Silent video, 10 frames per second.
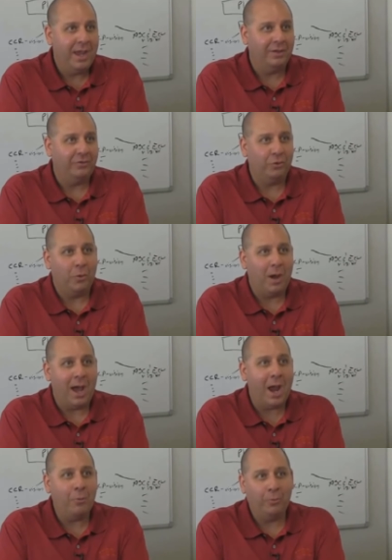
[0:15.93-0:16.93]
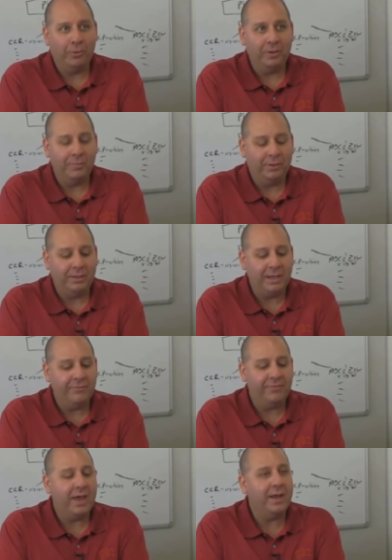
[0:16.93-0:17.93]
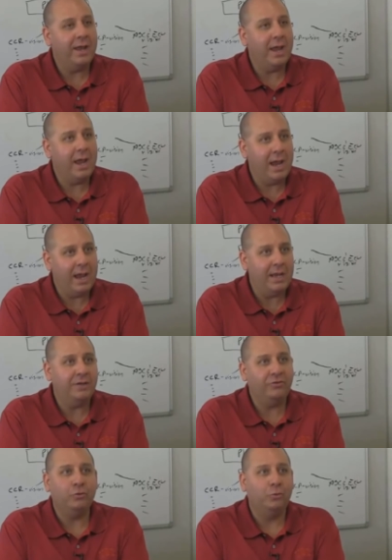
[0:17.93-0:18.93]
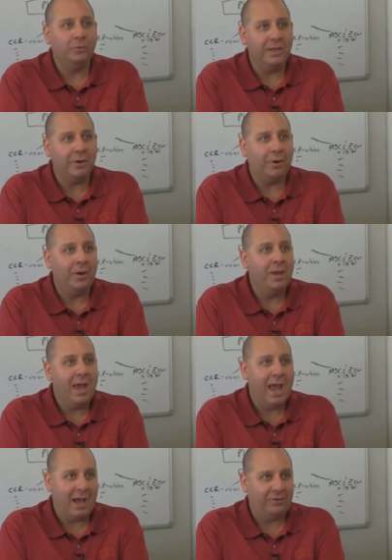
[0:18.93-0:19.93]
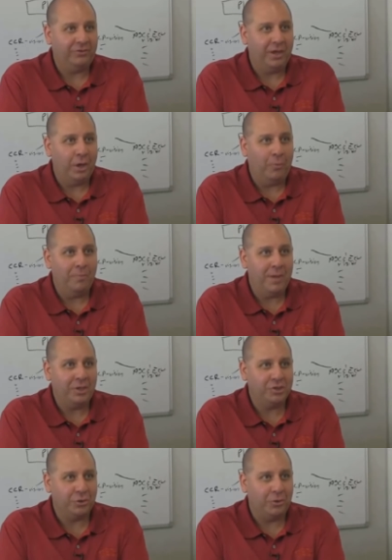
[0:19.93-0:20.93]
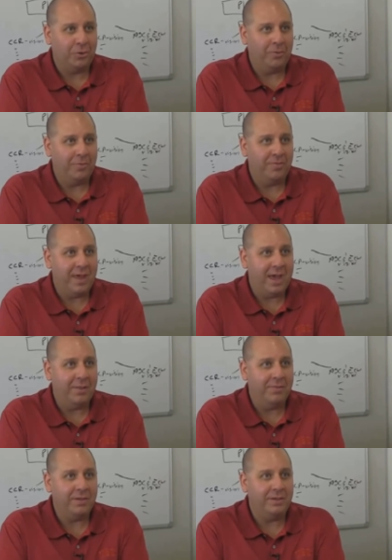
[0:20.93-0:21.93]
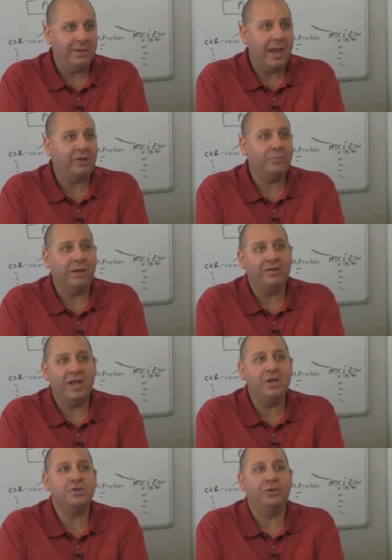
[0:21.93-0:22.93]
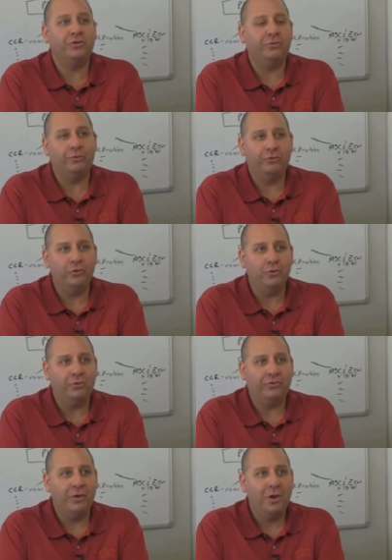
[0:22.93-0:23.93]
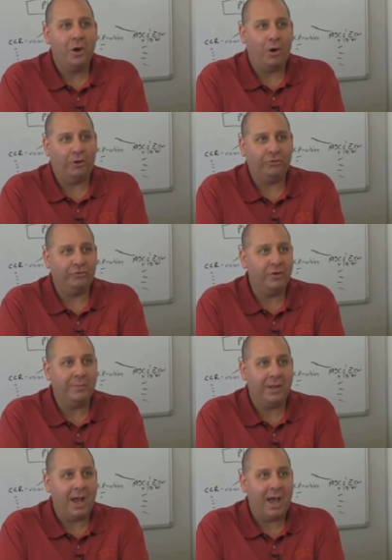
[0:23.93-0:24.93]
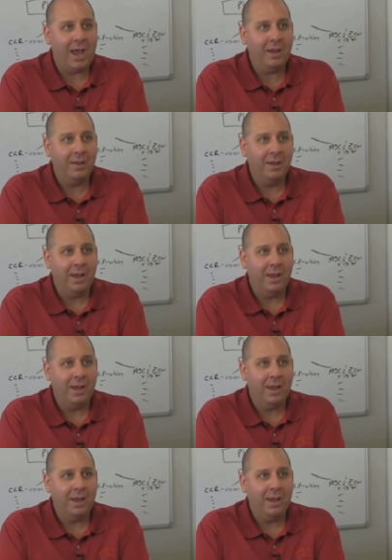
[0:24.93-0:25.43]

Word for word: And so I really believe that any school leader has to help make sure that the expectations for students are extremely high